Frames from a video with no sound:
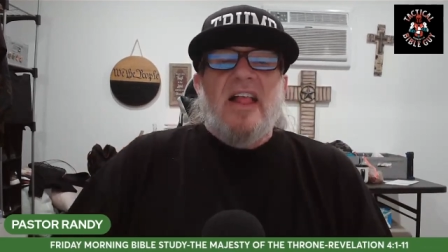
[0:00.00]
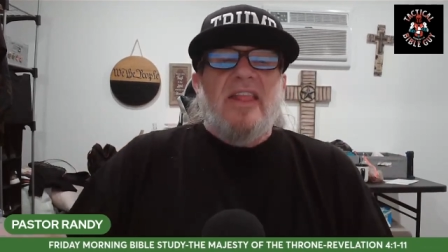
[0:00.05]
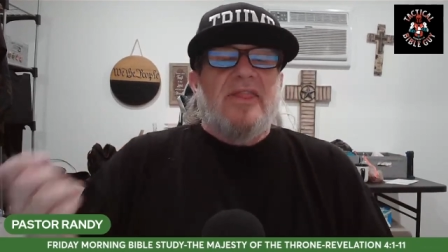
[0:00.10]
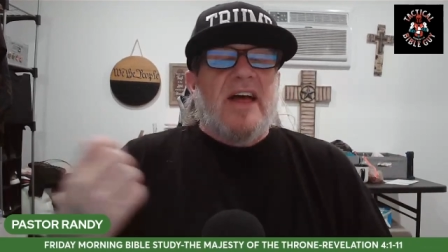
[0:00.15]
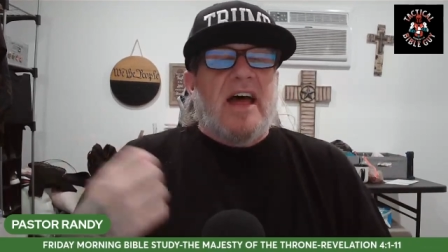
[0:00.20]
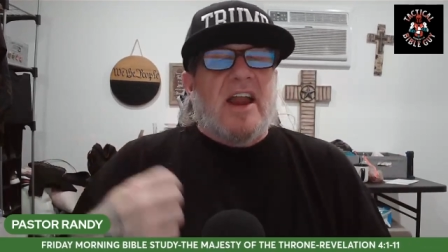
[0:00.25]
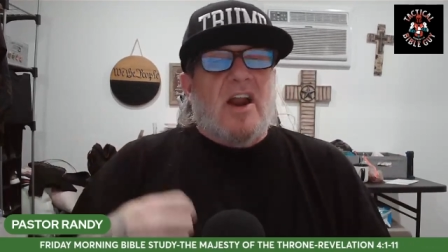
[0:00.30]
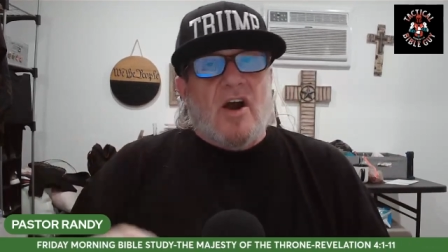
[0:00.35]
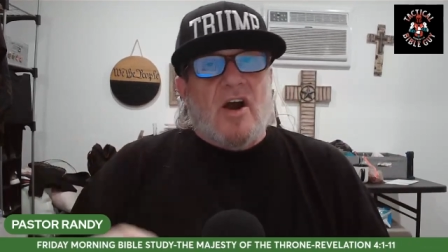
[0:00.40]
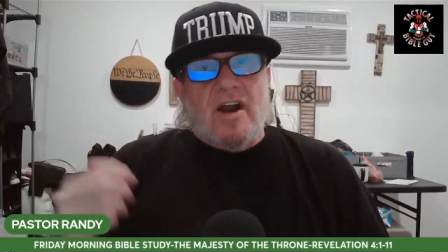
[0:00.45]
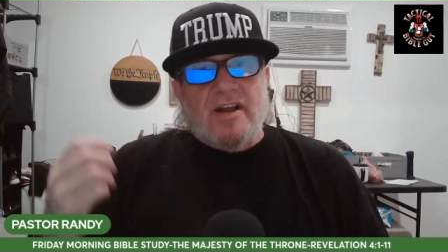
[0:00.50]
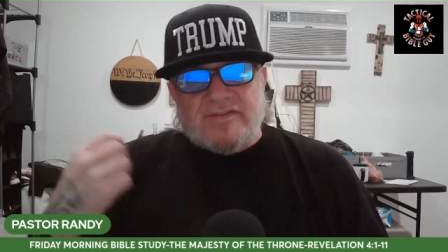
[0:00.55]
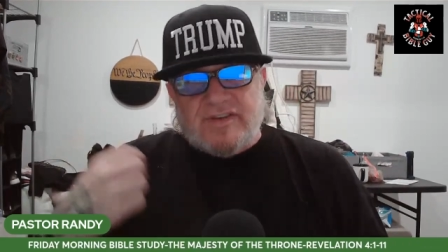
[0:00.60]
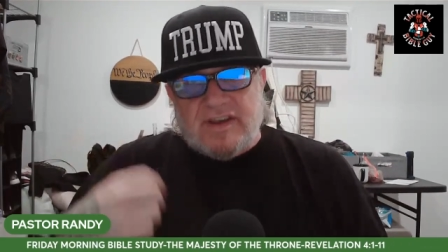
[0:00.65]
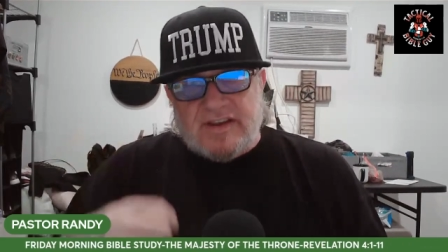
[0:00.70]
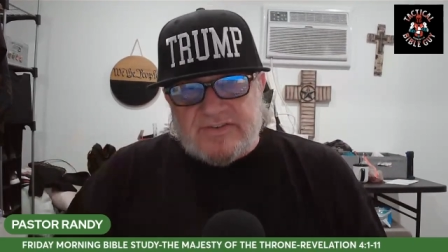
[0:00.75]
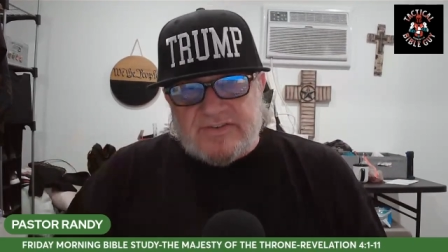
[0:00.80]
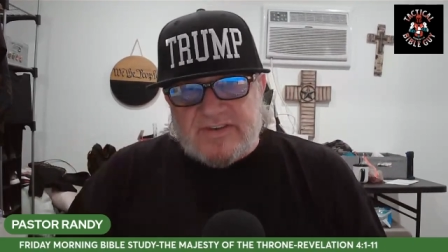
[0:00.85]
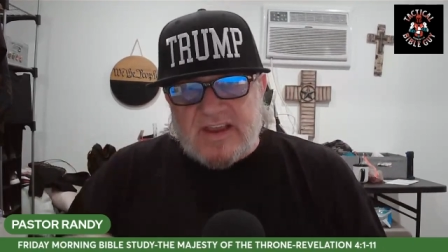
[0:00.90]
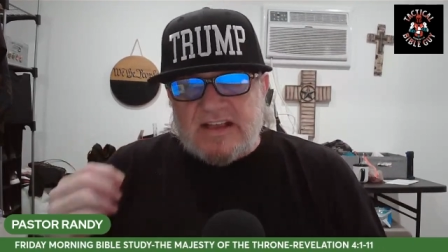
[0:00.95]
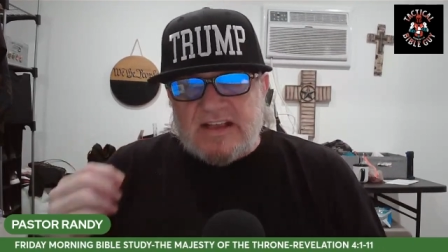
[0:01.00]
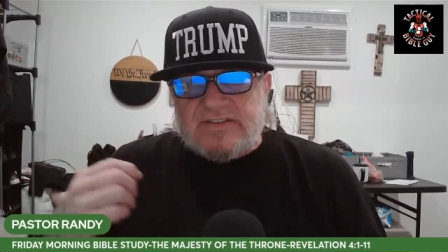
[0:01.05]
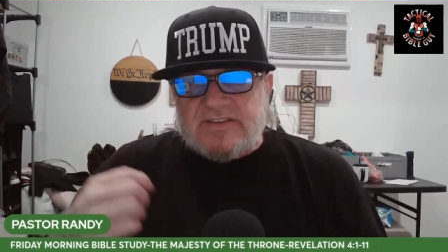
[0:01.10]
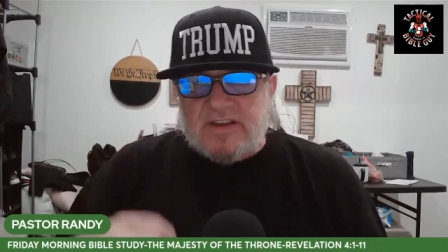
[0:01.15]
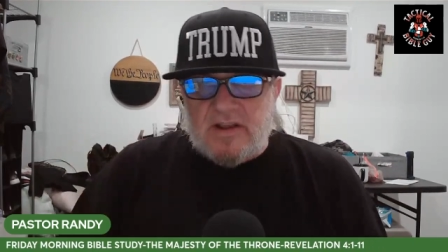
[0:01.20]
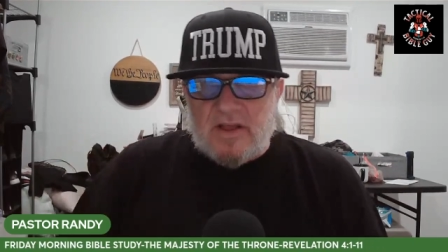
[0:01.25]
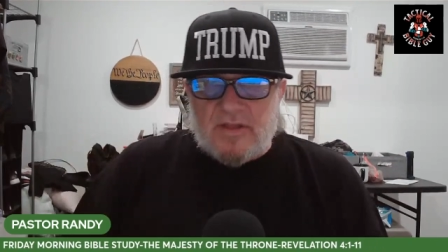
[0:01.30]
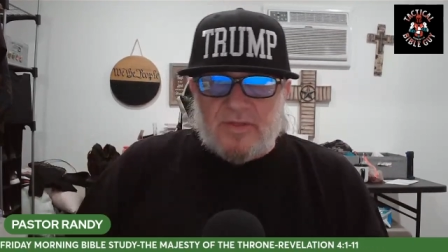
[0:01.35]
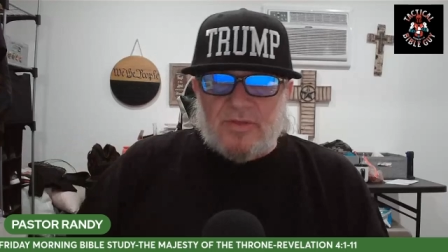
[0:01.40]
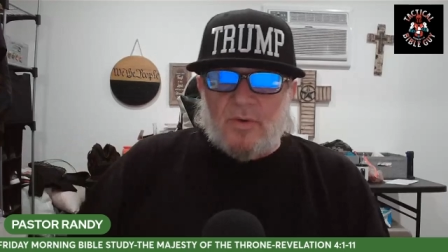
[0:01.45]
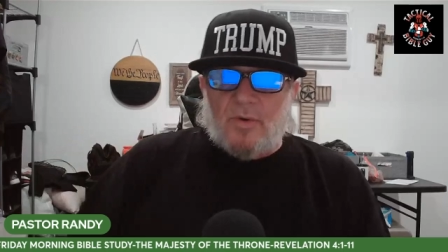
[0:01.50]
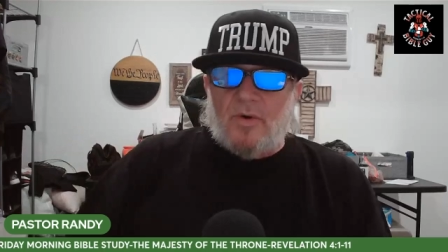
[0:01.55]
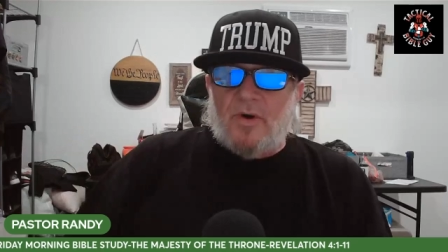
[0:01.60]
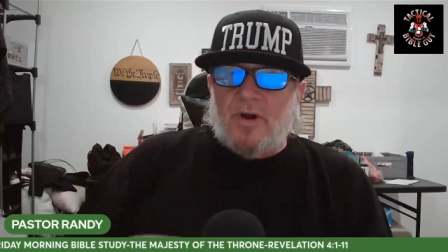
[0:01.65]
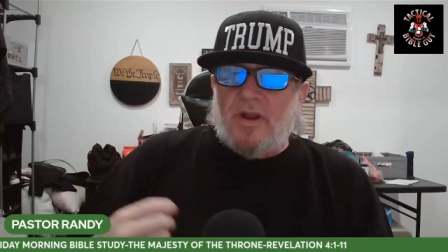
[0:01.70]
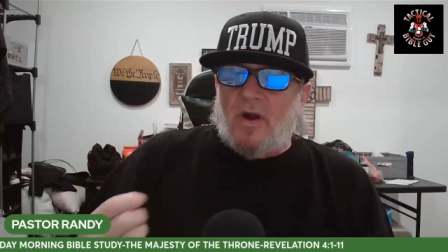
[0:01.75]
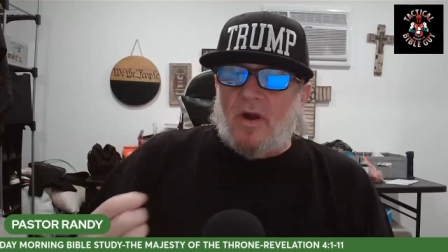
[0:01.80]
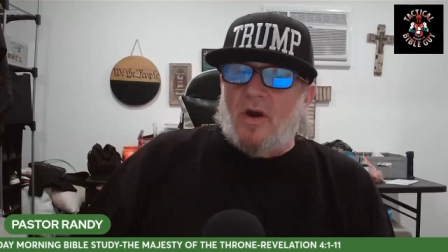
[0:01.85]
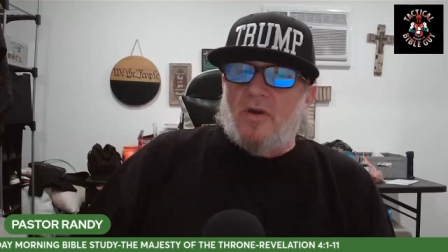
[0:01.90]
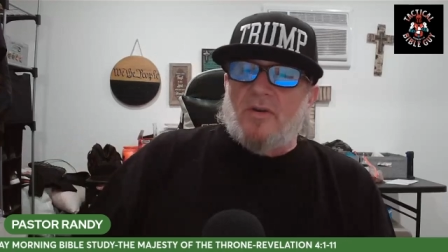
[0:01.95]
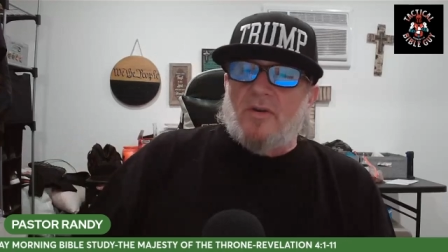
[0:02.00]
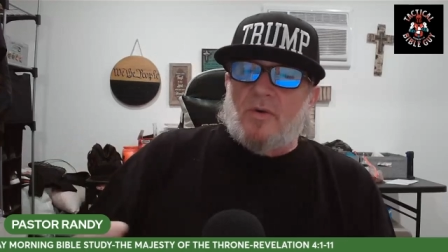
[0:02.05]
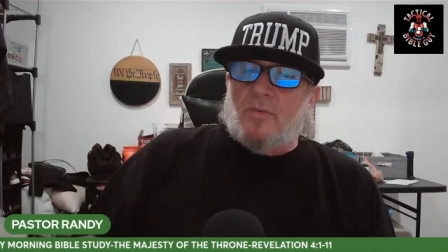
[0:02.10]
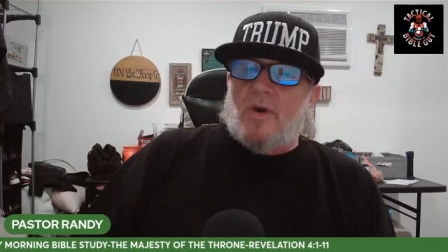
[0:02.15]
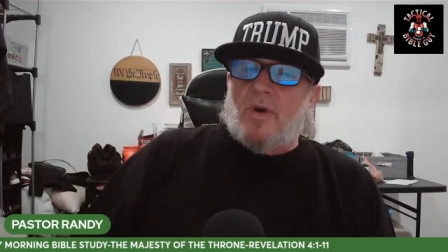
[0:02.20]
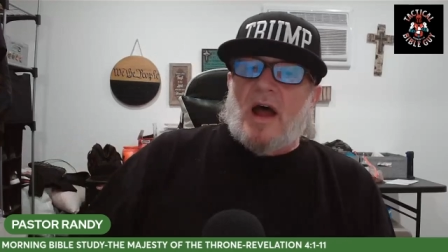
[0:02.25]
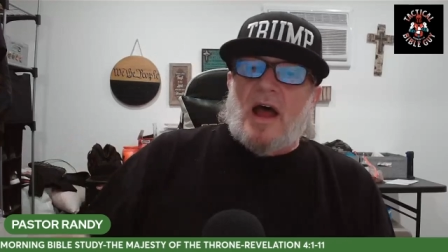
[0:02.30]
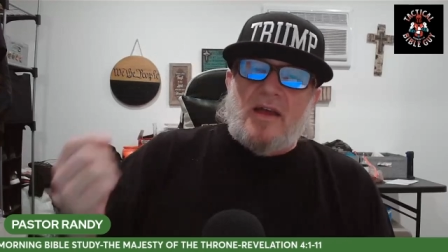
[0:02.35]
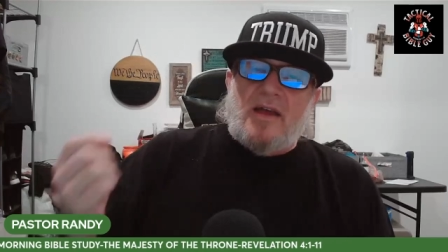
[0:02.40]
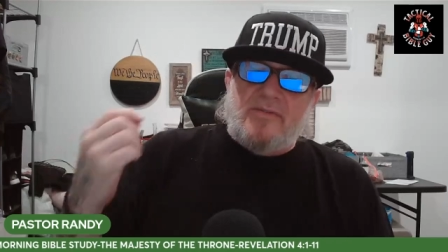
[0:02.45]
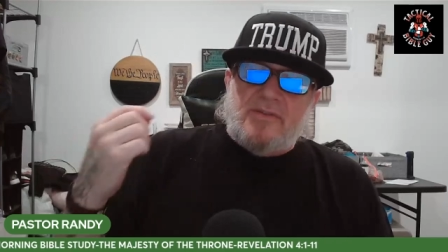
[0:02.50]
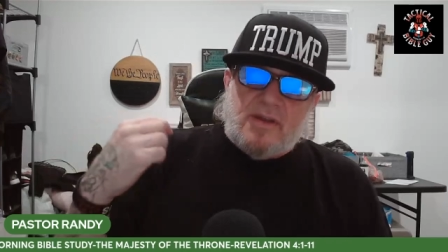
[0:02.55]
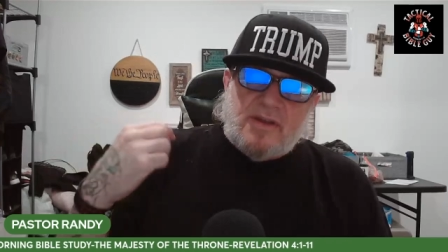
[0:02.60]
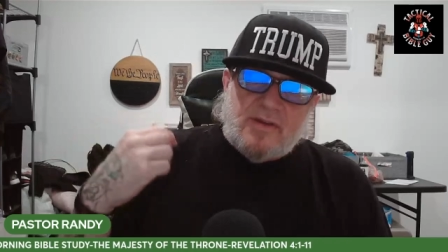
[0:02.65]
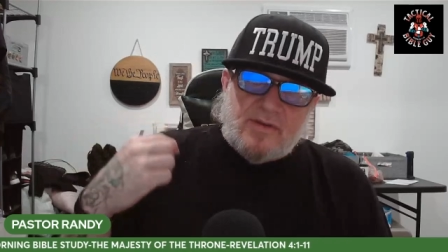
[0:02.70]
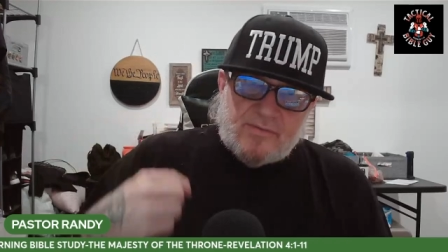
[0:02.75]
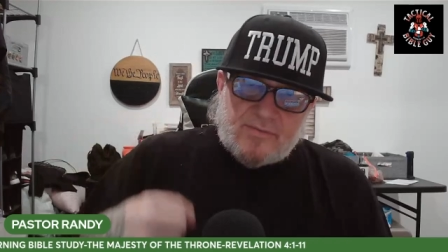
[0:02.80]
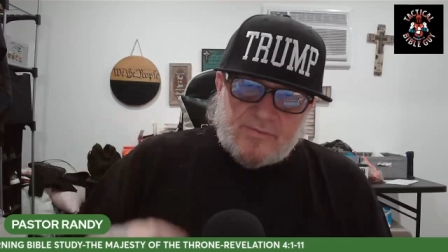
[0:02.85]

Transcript: that our success and authority are derived